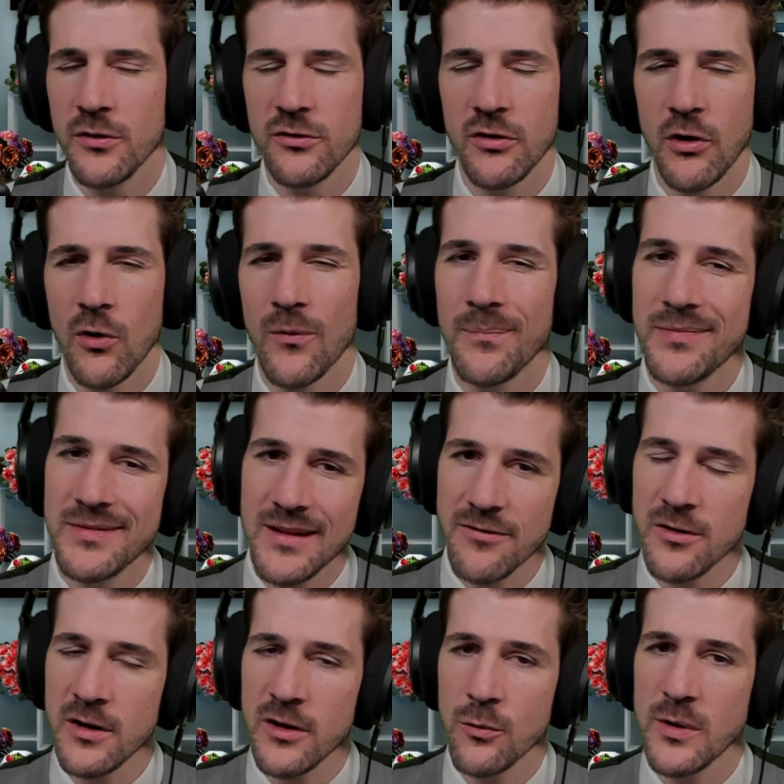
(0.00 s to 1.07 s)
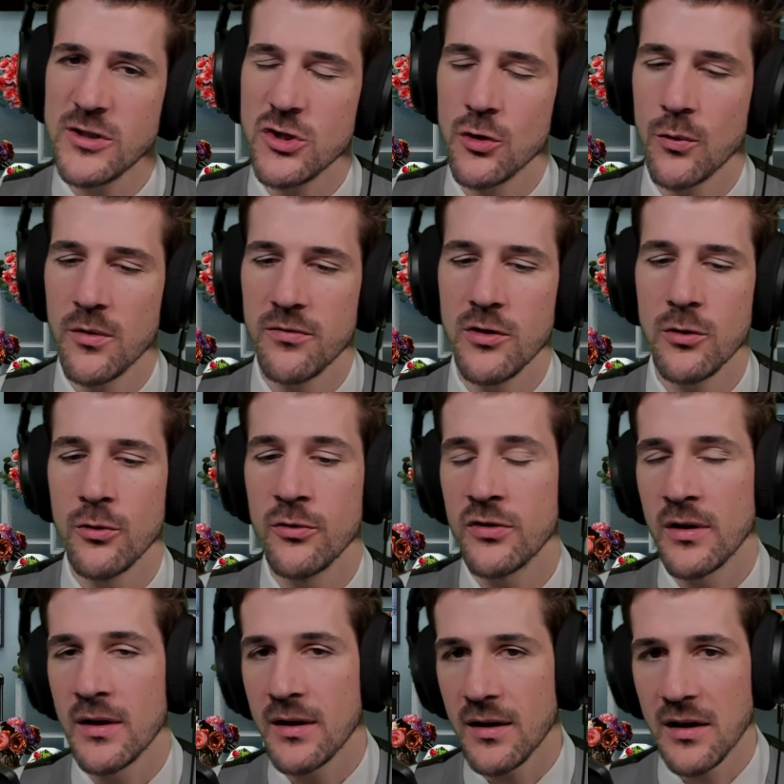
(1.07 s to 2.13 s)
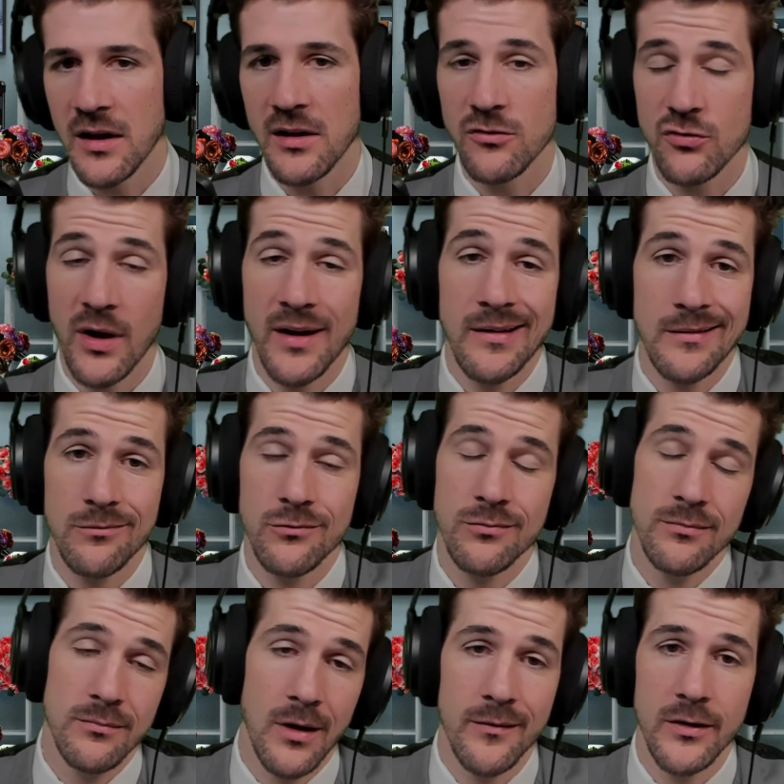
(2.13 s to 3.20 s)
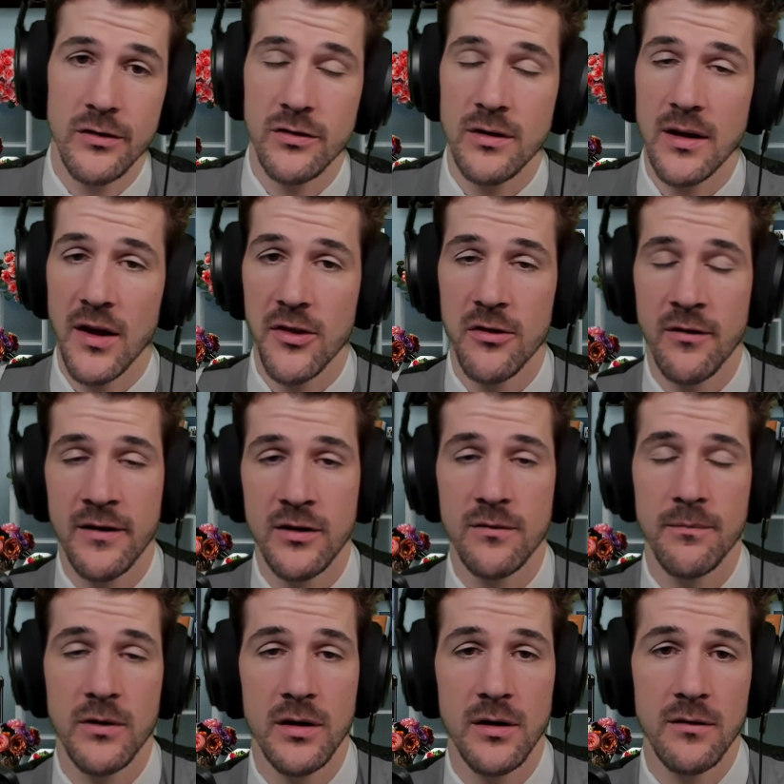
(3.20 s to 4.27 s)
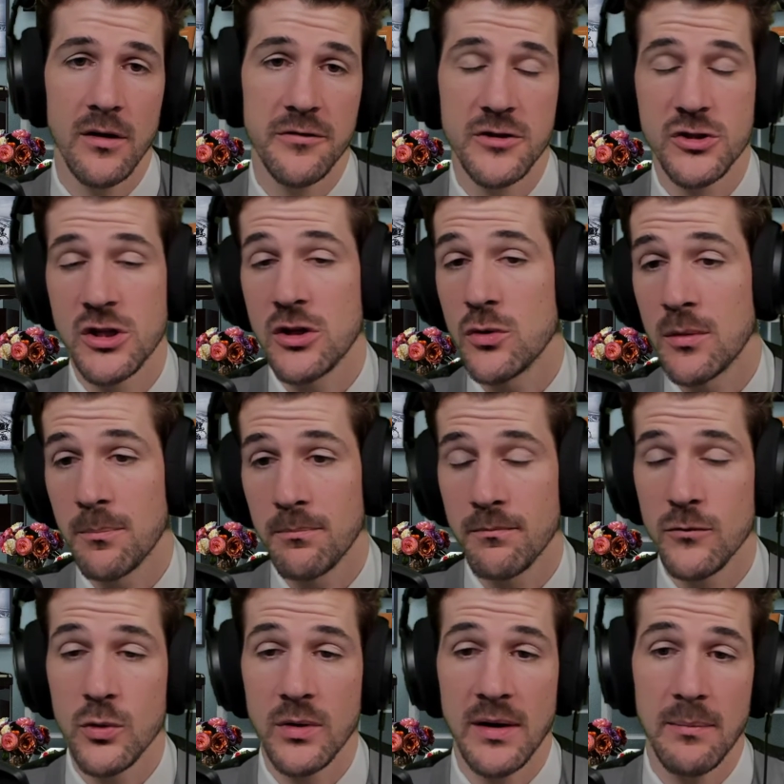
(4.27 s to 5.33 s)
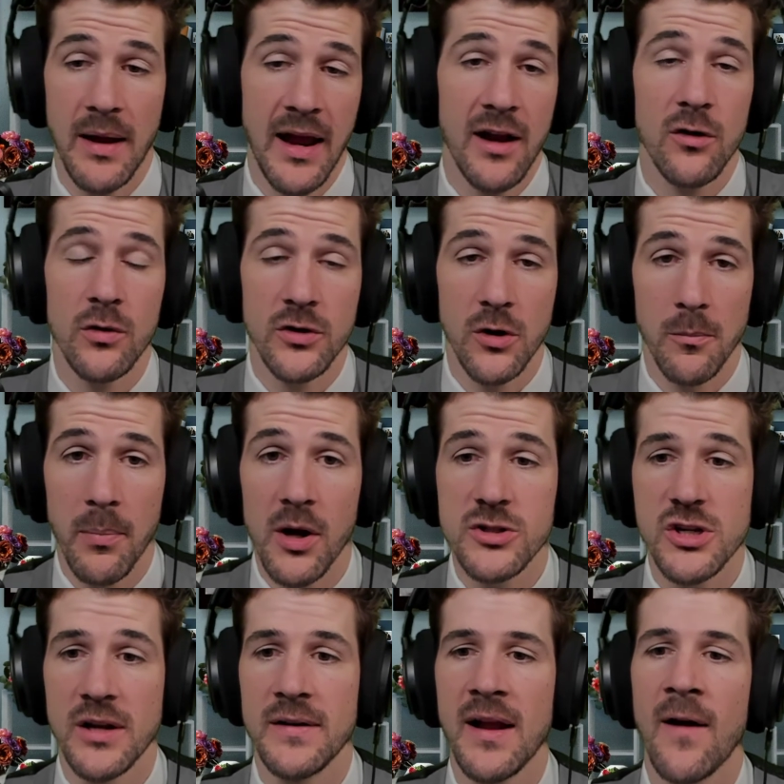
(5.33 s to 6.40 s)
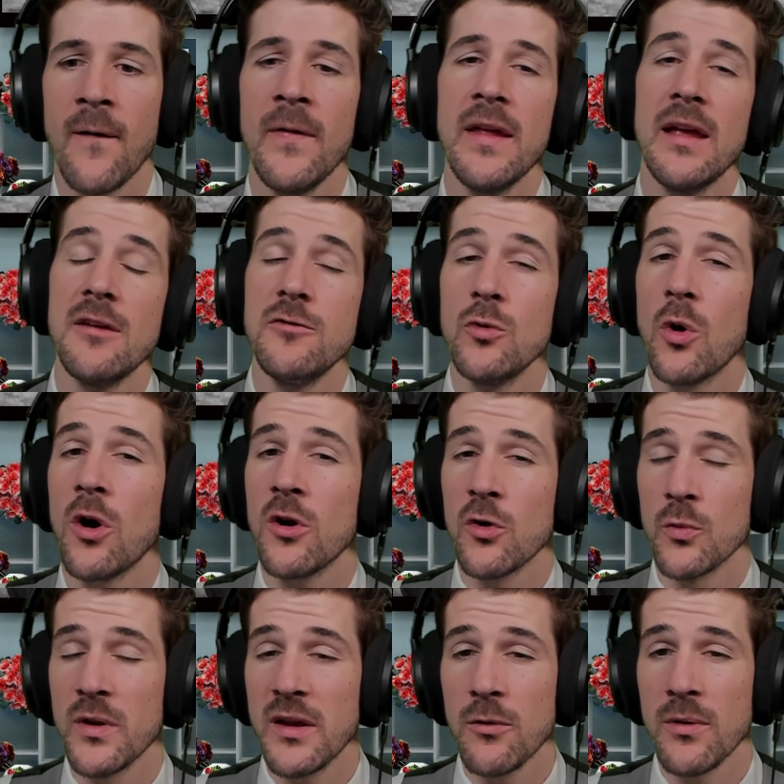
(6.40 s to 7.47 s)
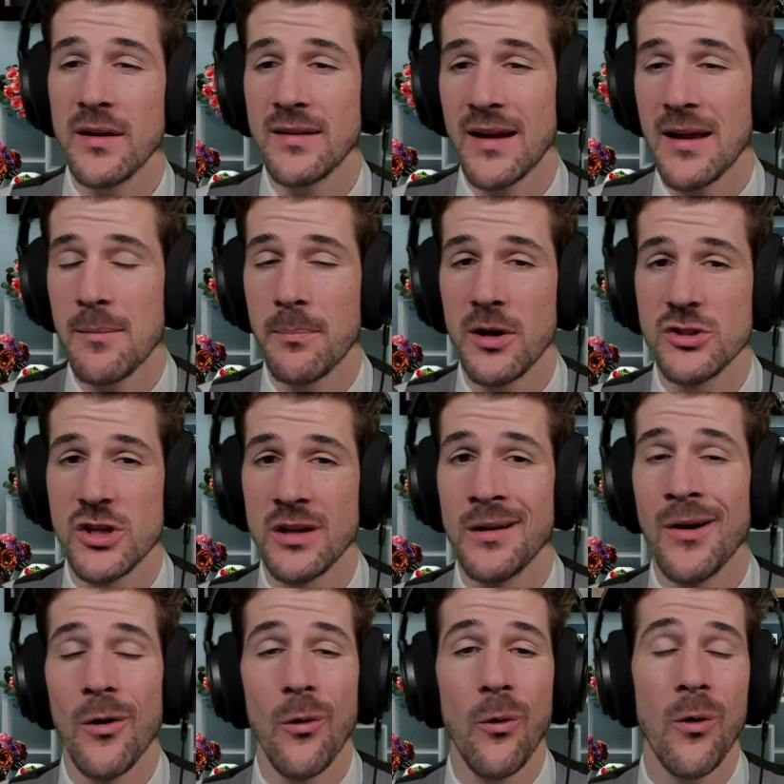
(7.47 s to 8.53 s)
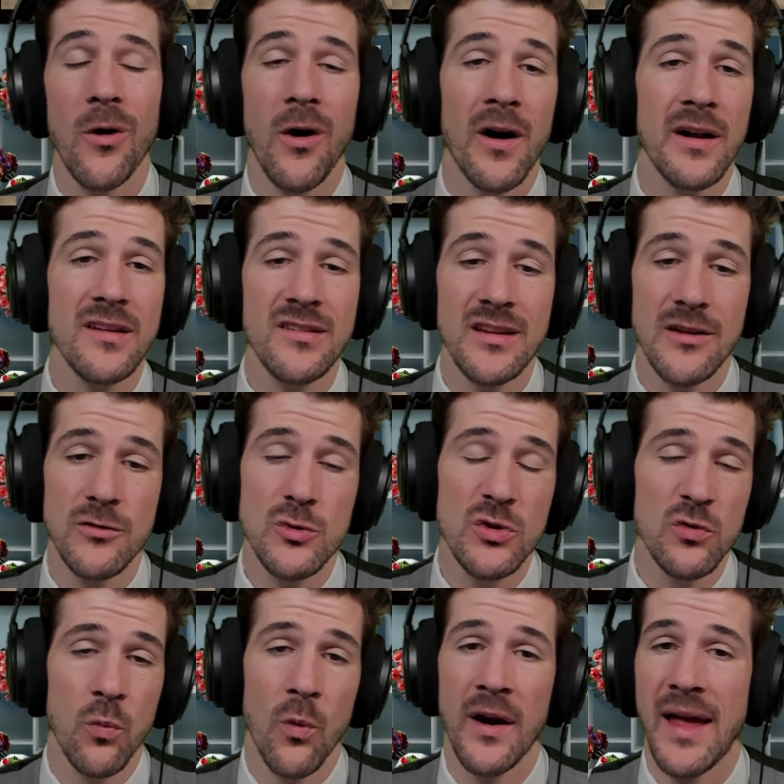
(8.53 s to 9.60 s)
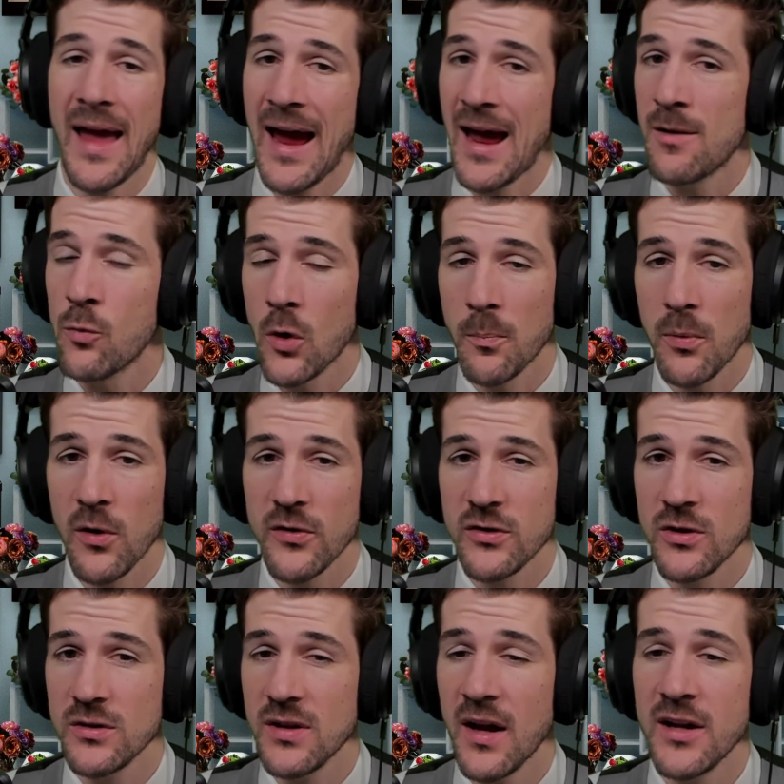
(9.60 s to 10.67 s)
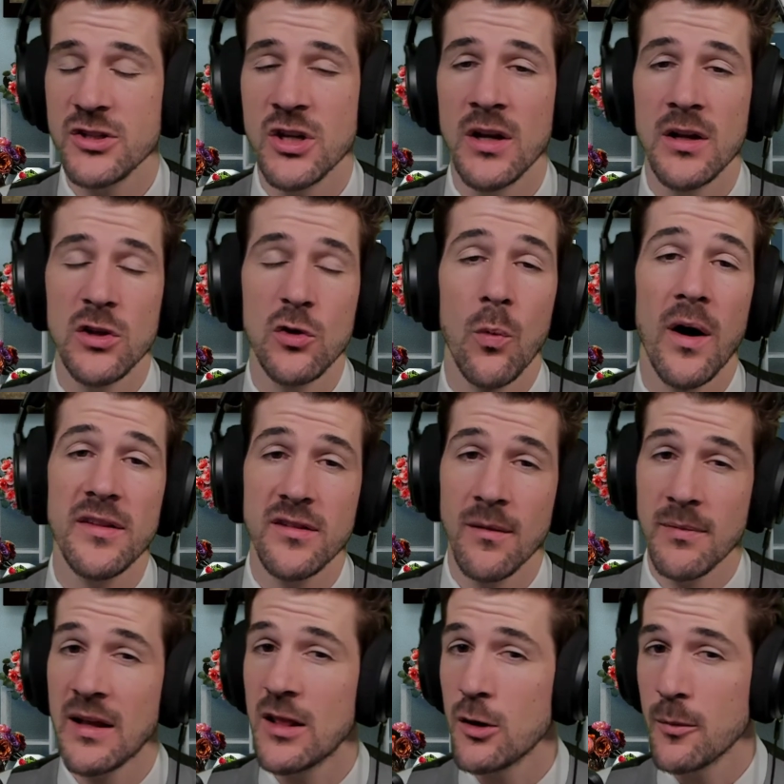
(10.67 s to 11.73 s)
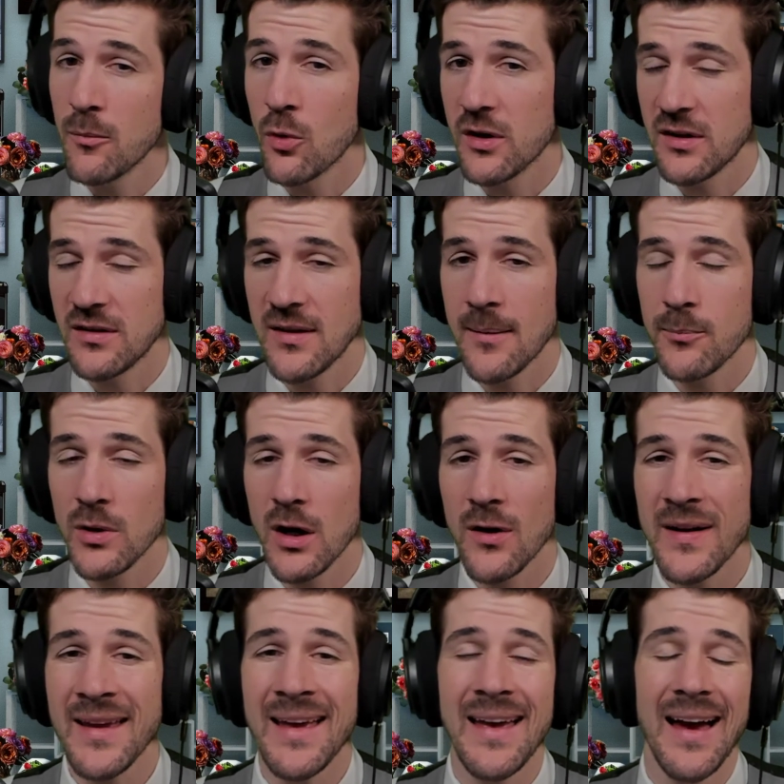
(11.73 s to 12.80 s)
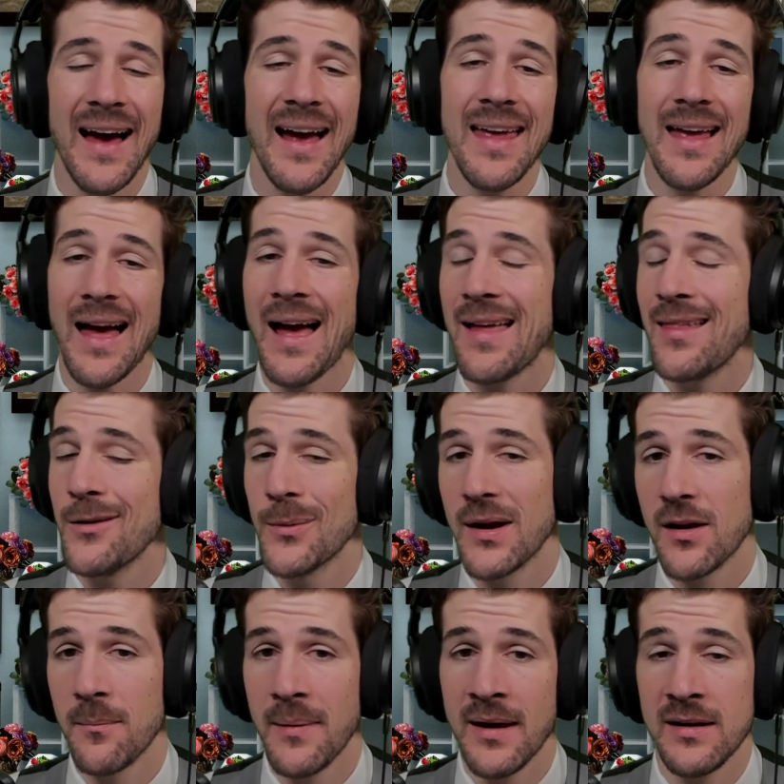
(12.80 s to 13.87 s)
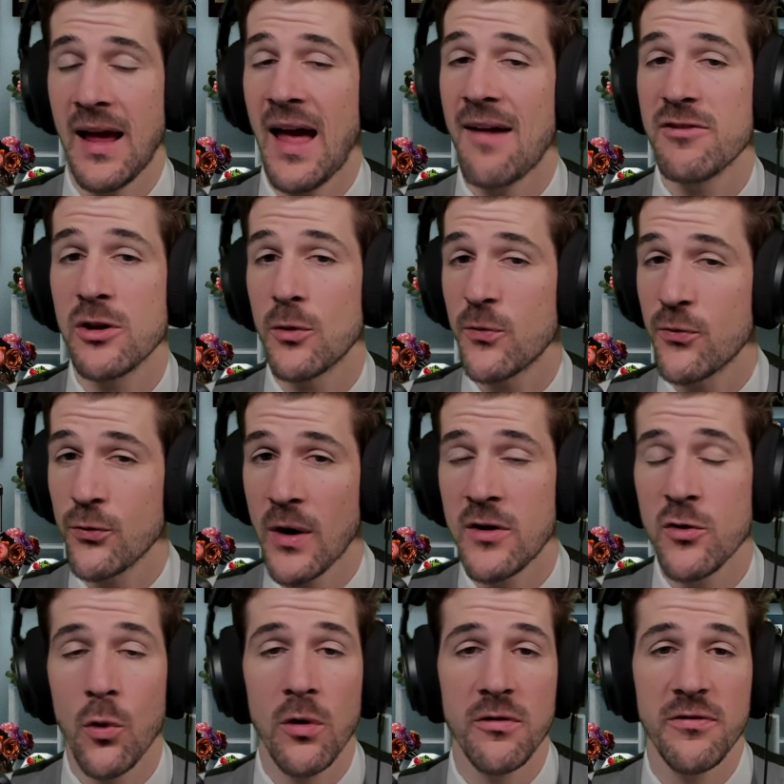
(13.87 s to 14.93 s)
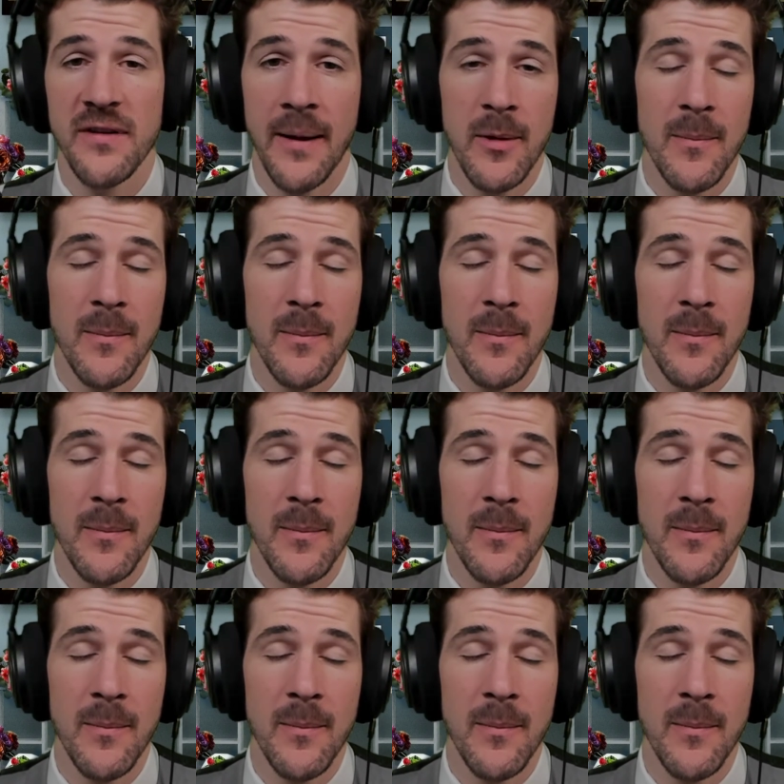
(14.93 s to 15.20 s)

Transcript: So definitely read your reviews and try to obviously get the officiant you can handle in your budget. Now, if you are on a really, really tight budget, or honestly, if you just want to add a more personal touch, you want something a little bit more contemporary, I highly recommend having a friend or family